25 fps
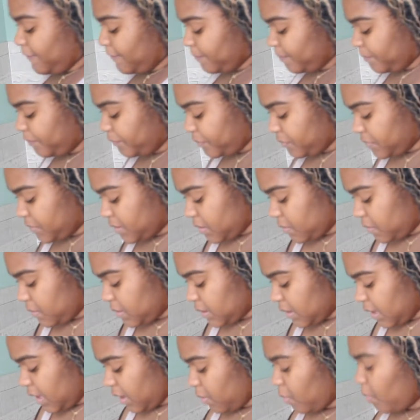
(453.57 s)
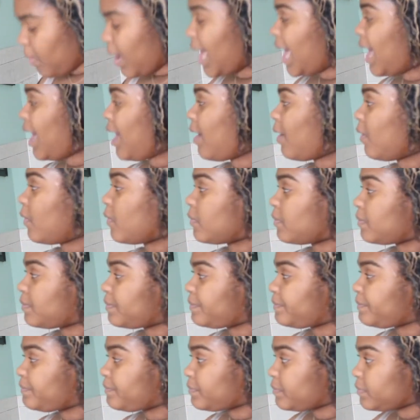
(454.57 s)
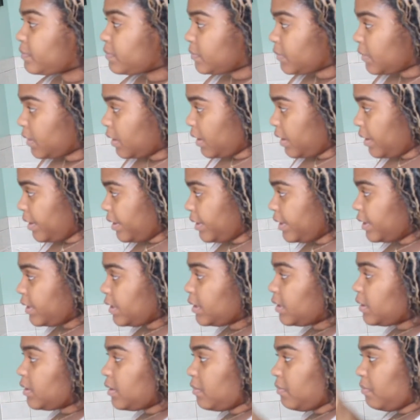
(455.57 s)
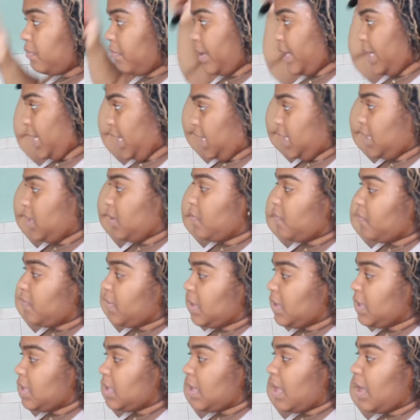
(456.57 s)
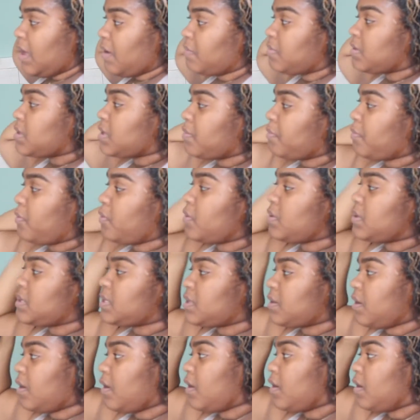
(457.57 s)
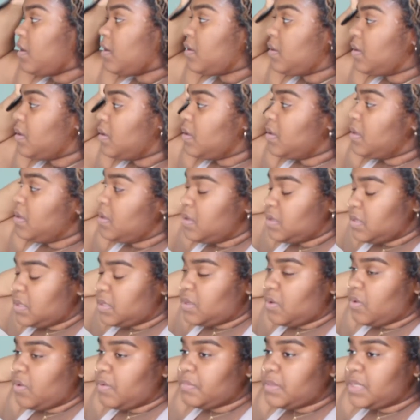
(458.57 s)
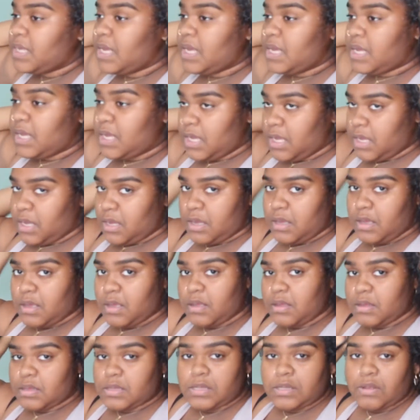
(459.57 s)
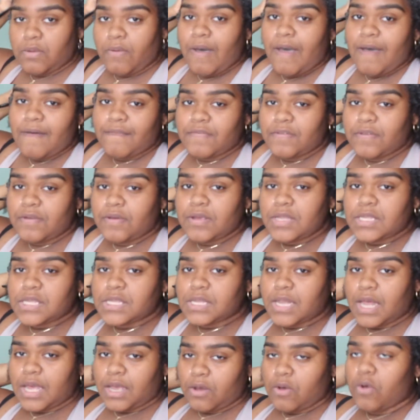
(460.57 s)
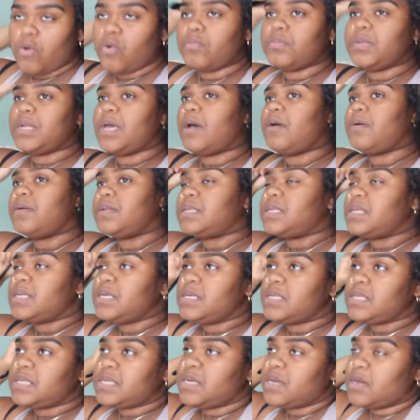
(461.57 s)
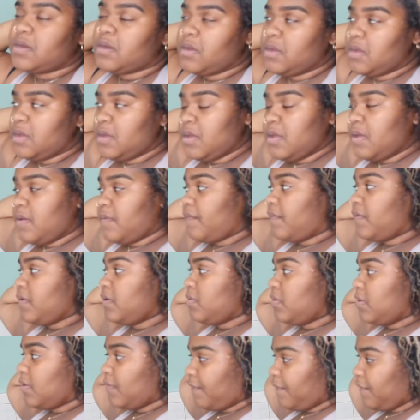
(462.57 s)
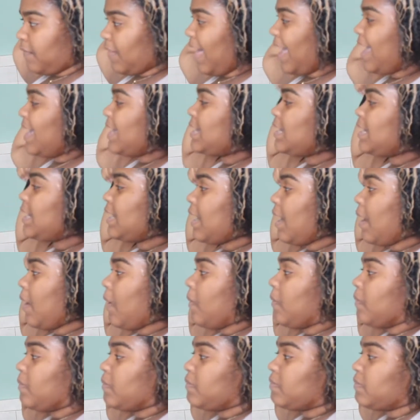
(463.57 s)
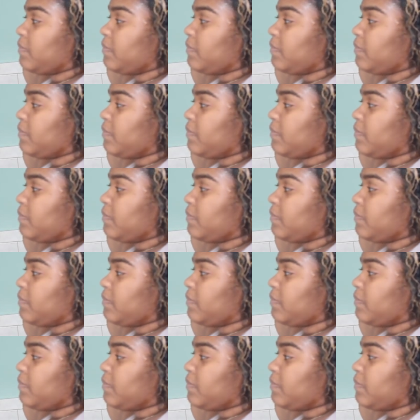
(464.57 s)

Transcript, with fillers: And so it's like, wow, buddy, you really thought I was a porn star. So I'm taking, so after it's like combed out, it's easier for you to flatten it out.